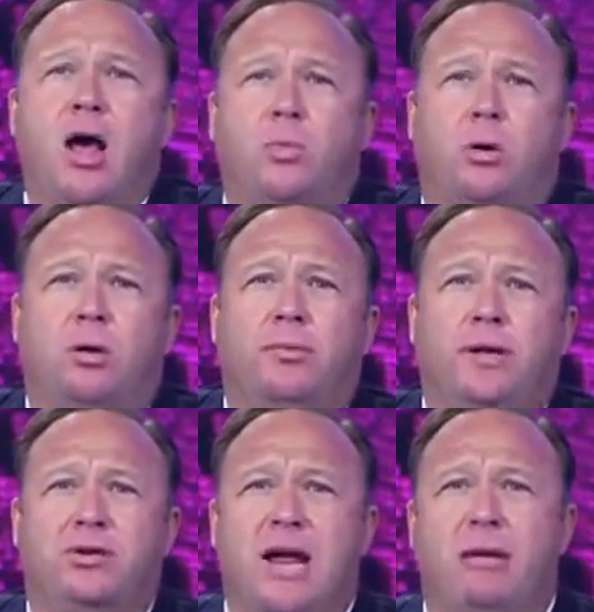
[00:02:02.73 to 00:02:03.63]
gone were
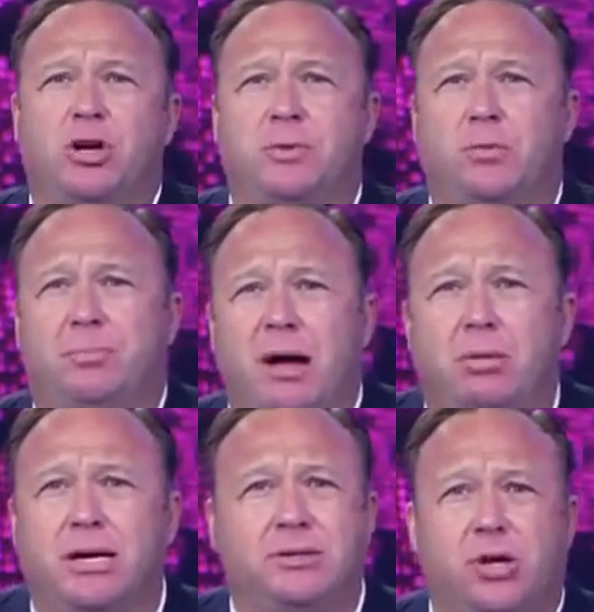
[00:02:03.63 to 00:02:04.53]
the establishment
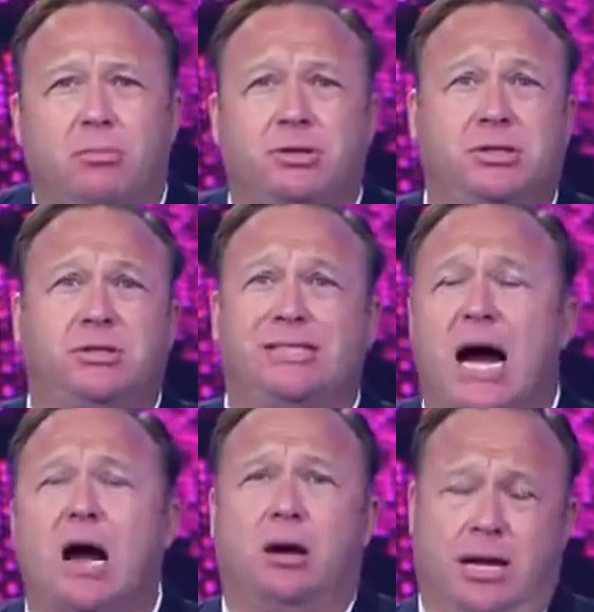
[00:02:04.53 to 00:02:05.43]
Republicans almost
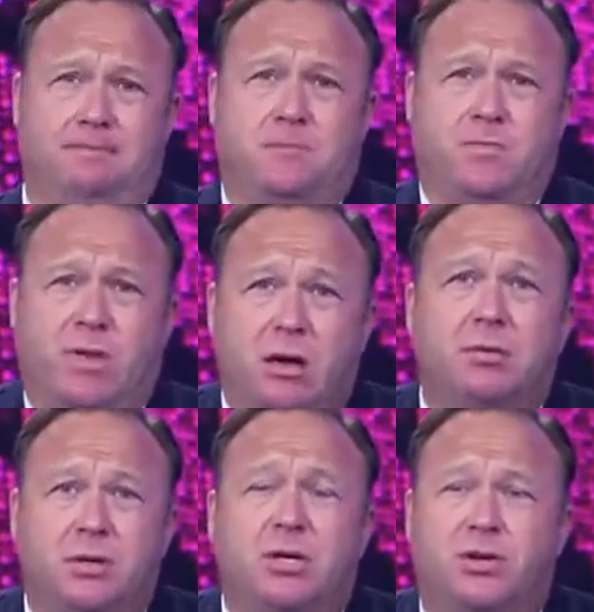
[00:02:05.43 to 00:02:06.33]
entirely.
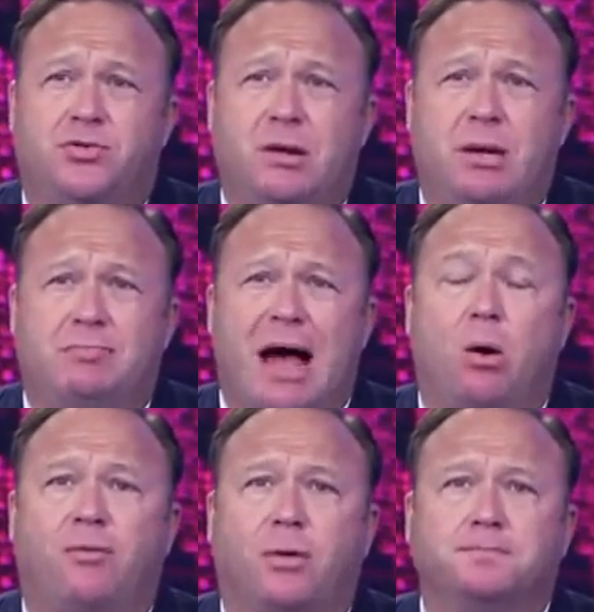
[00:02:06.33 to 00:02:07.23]
It was extremely
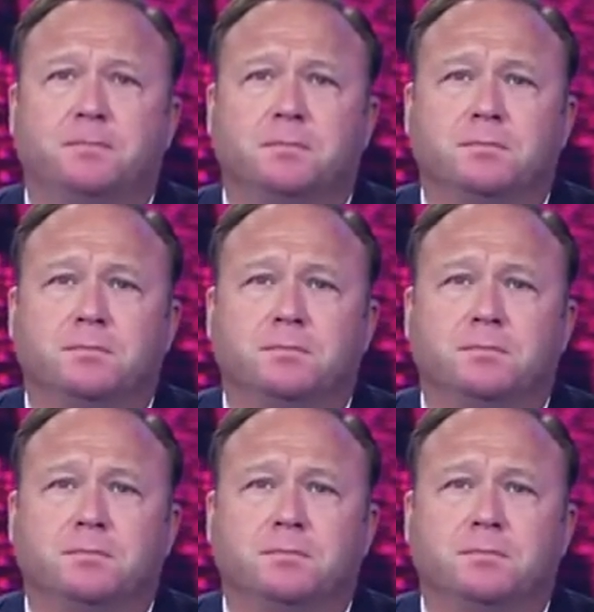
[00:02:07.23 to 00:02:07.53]
powerful.